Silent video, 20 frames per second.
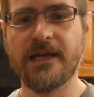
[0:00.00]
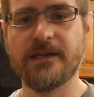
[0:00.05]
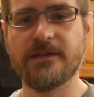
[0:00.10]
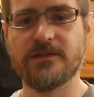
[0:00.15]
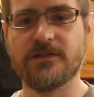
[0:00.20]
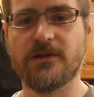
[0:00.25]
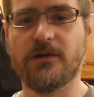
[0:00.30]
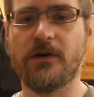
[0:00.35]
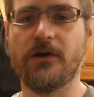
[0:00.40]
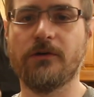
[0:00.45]

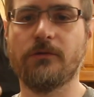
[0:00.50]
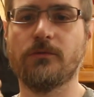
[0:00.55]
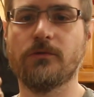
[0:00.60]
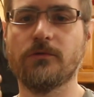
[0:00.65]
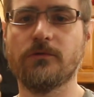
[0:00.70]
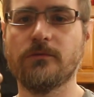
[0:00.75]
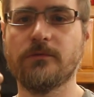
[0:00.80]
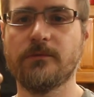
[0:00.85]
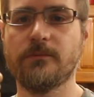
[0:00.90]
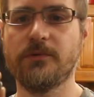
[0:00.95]
So I
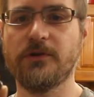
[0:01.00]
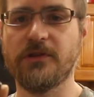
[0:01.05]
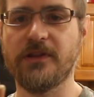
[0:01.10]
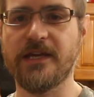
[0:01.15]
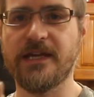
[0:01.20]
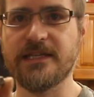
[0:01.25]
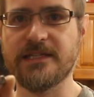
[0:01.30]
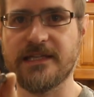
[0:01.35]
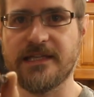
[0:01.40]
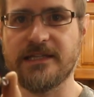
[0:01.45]
will put
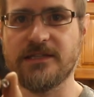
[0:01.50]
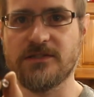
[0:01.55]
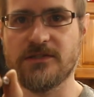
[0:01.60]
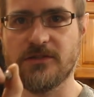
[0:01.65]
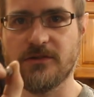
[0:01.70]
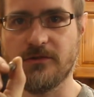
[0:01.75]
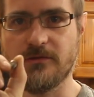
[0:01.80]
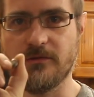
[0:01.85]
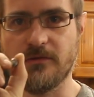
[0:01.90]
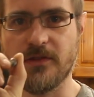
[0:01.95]
these
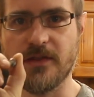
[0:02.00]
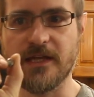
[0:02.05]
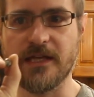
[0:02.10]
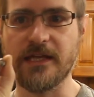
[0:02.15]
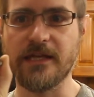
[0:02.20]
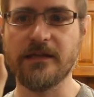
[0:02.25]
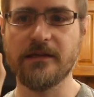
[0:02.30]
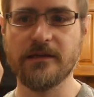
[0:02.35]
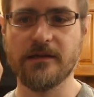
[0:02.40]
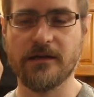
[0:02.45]
into
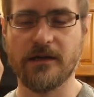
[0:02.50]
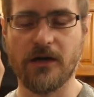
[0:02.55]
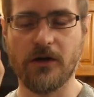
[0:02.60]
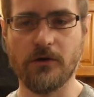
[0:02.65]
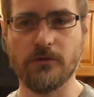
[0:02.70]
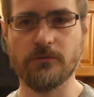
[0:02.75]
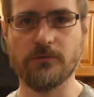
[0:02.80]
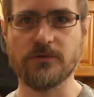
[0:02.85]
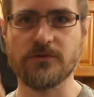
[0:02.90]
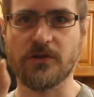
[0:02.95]
the
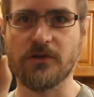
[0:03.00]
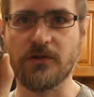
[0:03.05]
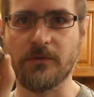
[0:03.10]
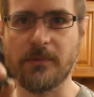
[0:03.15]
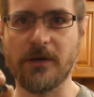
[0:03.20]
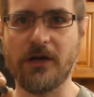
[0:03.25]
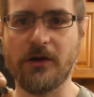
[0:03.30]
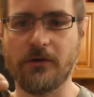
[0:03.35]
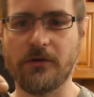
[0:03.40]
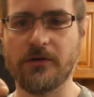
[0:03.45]
holes on the
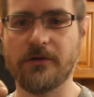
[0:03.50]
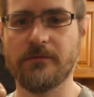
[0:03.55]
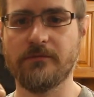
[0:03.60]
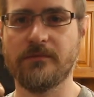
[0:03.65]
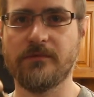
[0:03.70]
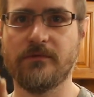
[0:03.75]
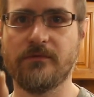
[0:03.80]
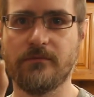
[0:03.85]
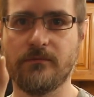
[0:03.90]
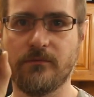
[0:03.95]
block
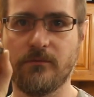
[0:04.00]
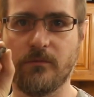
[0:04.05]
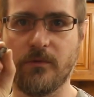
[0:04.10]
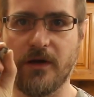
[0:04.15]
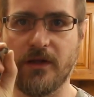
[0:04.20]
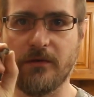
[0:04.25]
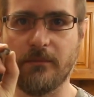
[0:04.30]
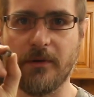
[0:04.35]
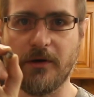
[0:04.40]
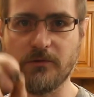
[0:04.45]

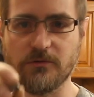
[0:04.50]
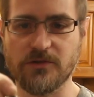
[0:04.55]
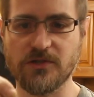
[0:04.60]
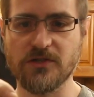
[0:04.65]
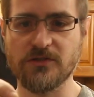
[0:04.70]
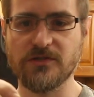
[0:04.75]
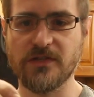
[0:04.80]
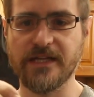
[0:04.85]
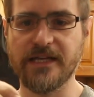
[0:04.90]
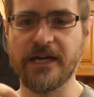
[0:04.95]
where the bolts
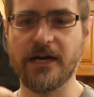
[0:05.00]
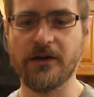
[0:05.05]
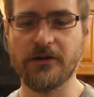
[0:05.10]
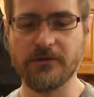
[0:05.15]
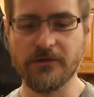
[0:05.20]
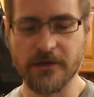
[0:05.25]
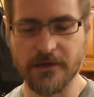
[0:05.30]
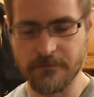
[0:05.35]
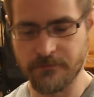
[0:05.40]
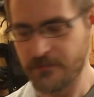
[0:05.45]
usually
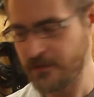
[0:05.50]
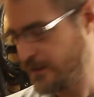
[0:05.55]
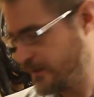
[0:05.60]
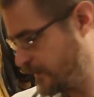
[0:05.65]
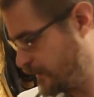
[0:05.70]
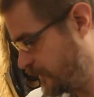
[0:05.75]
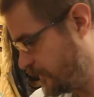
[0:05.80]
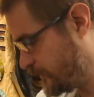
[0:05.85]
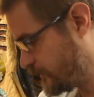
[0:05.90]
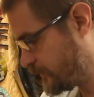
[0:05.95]
go,
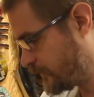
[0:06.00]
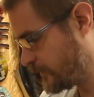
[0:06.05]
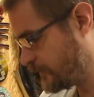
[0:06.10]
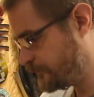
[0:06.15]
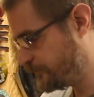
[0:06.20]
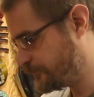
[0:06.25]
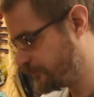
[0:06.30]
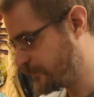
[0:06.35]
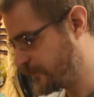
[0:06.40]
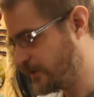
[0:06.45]

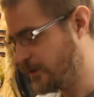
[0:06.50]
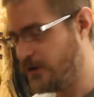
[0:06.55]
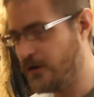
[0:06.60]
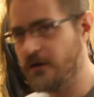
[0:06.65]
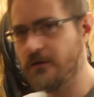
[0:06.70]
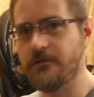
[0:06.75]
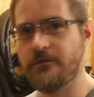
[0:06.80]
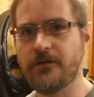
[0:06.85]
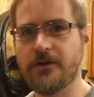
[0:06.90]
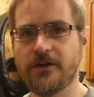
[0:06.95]

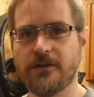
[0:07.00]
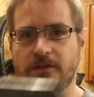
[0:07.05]
offer